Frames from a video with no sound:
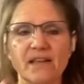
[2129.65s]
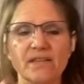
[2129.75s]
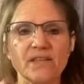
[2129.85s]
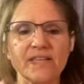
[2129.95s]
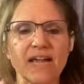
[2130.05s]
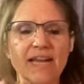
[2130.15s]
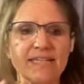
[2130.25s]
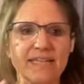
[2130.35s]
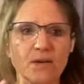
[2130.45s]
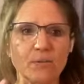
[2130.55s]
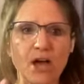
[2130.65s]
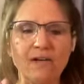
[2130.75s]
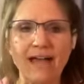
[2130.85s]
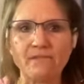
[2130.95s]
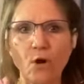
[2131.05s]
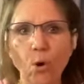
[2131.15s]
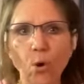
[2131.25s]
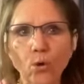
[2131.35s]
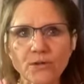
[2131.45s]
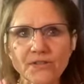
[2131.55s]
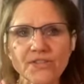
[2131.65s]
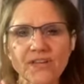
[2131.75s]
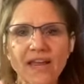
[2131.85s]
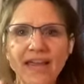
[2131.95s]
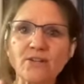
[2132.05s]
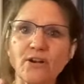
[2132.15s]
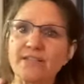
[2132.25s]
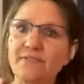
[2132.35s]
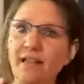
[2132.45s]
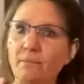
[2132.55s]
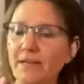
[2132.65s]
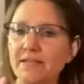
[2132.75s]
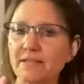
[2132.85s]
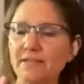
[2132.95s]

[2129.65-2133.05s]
this idea that we all have holes in our development.